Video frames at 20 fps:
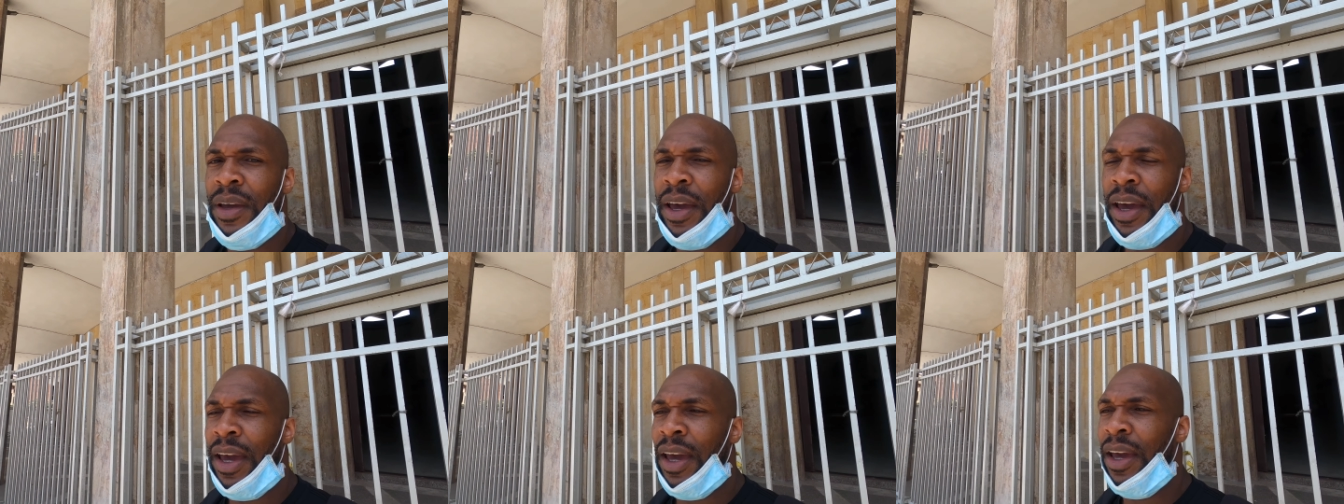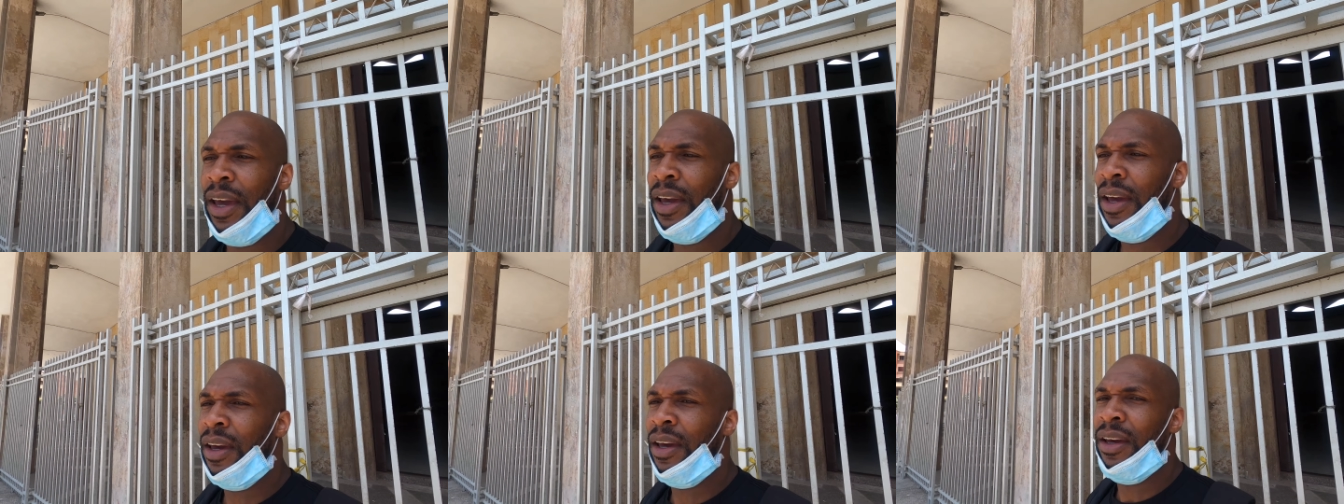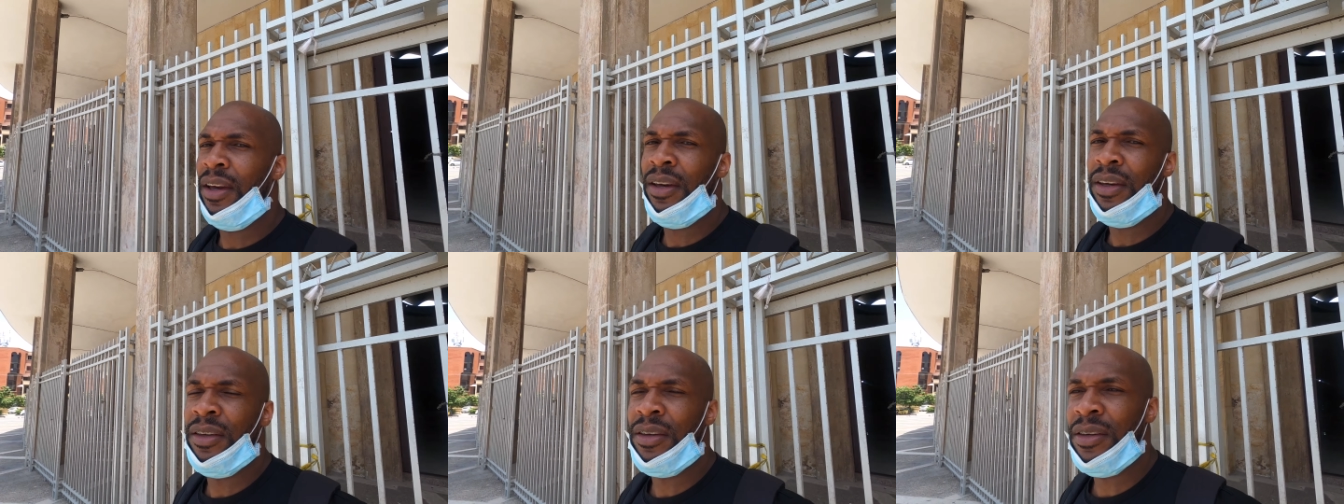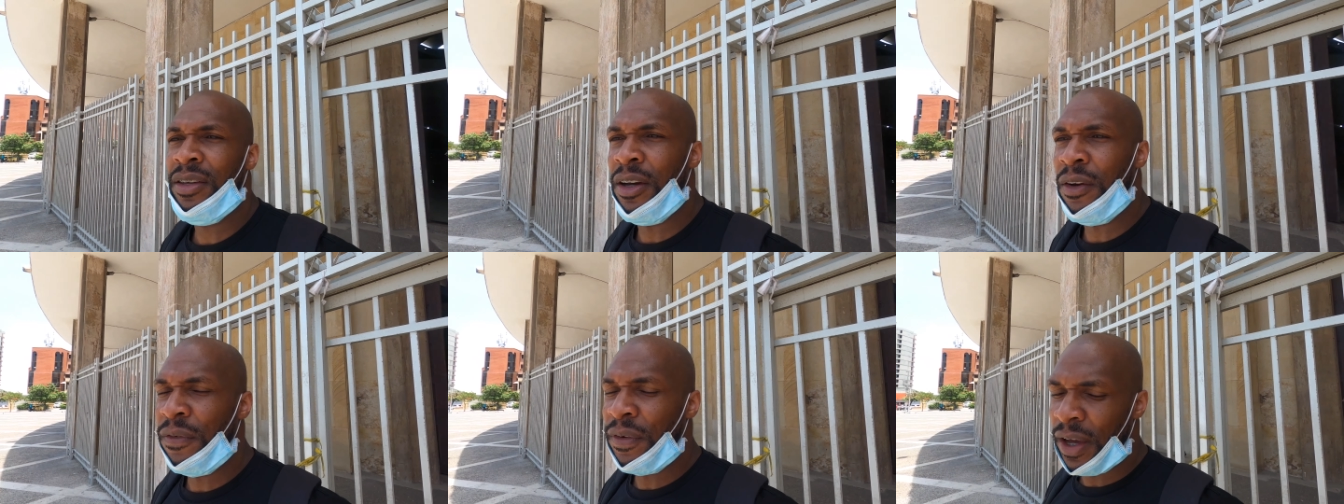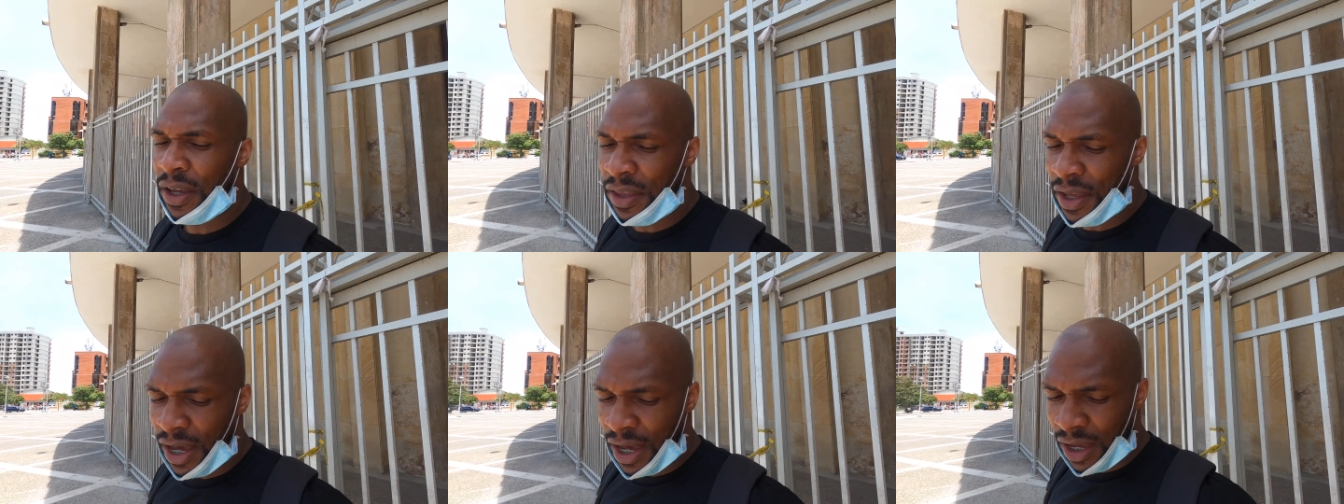and stuff
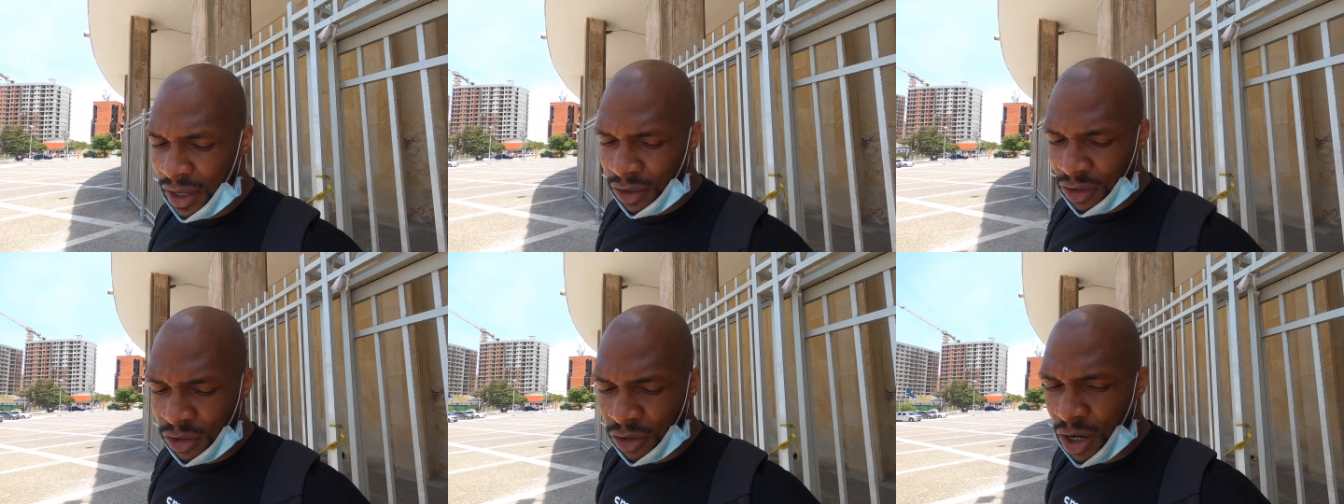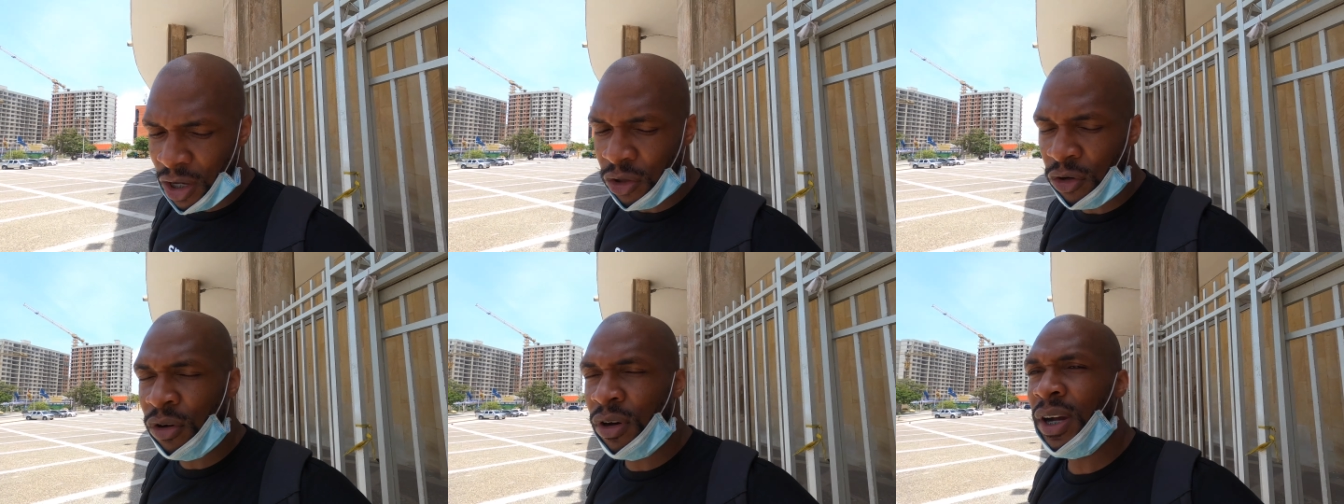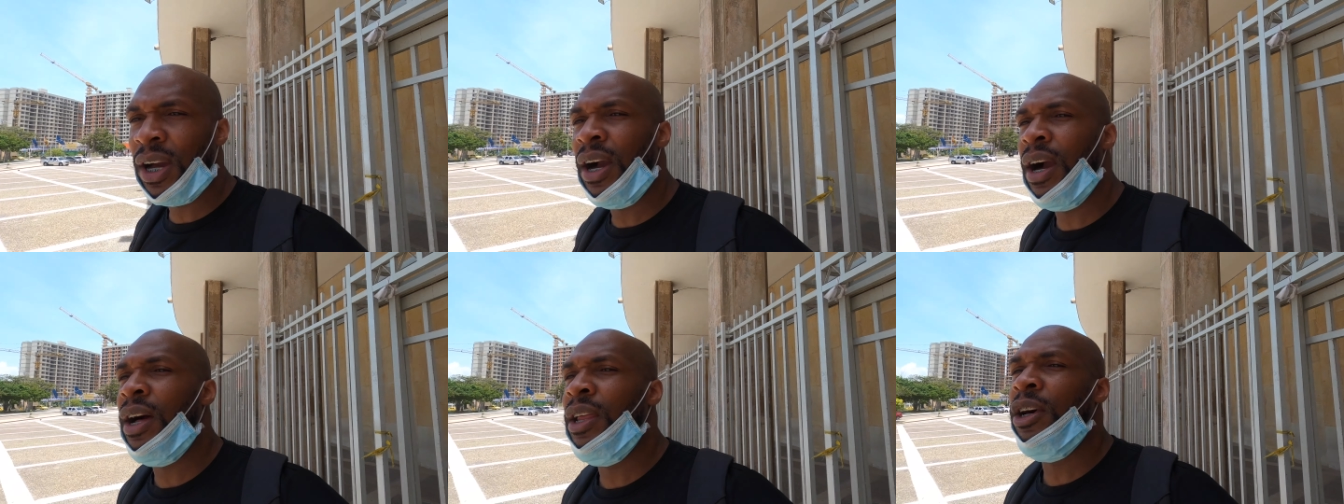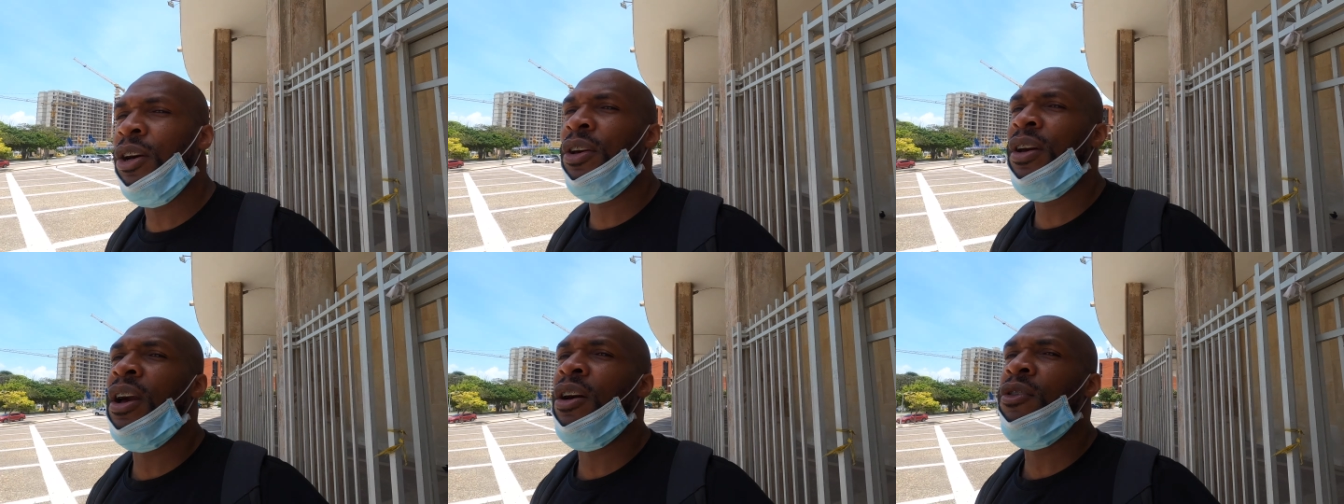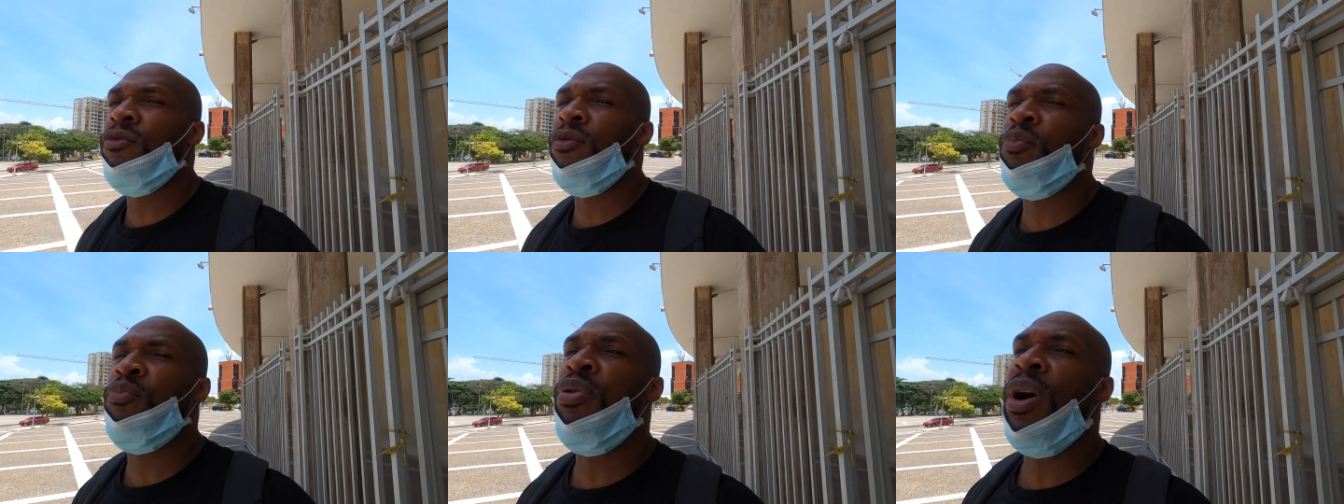like that so i know a lot of guys would